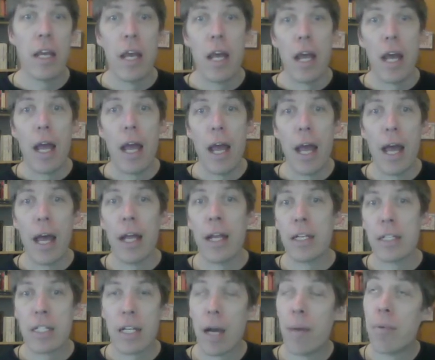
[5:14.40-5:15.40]

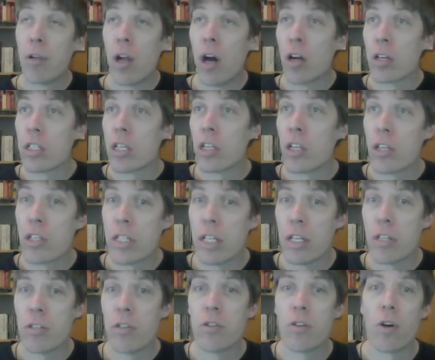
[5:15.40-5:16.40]
and come along to
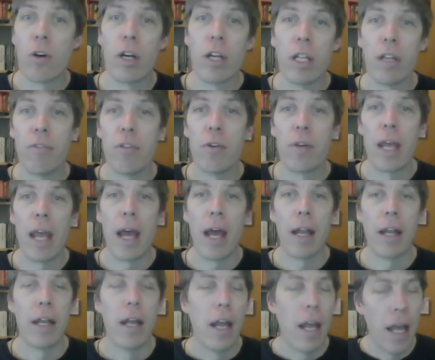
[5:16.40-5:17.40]
Thursday's tutorial if you can.
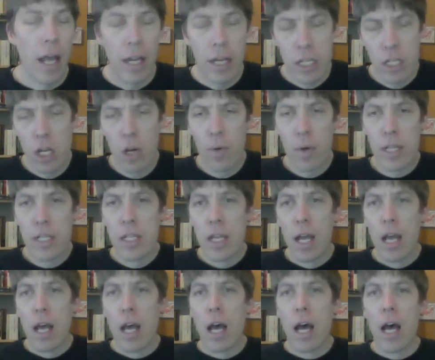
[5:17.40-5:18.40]
And as always,
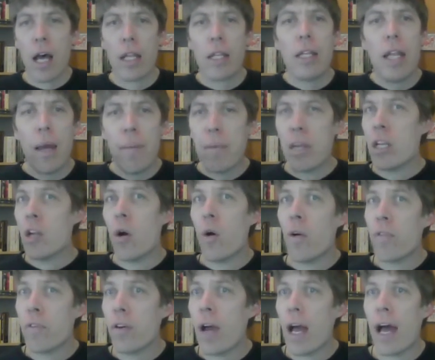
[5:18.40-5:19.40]
let me know
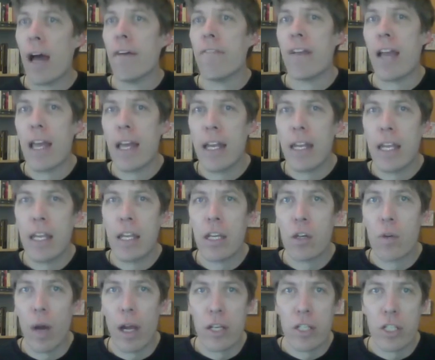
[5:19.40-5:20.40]
if you have any
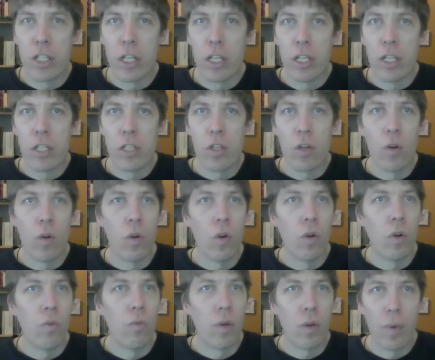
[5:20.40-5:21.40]
questions
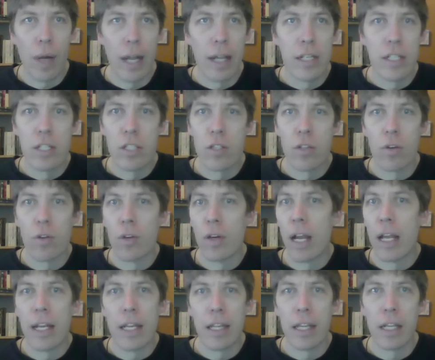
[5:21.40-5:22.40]
or requests or
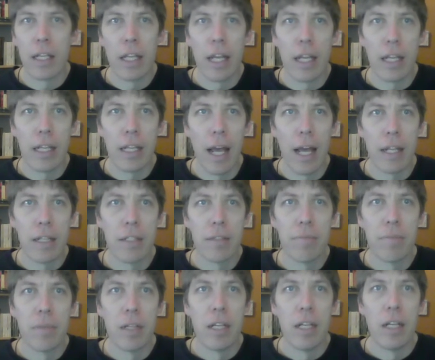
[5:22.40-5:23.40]
anything like that.
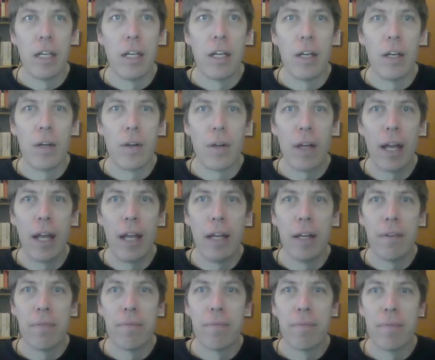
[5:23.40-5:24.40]
Okay?
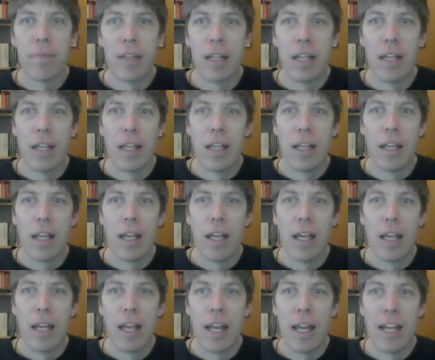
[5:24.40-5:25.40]

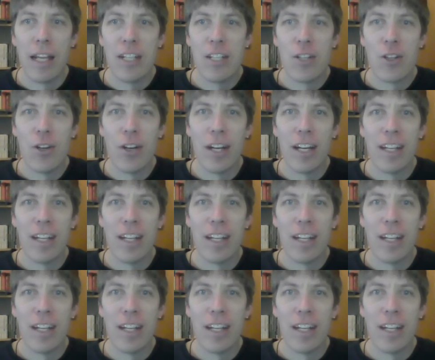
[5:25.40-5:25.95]
Enjoy.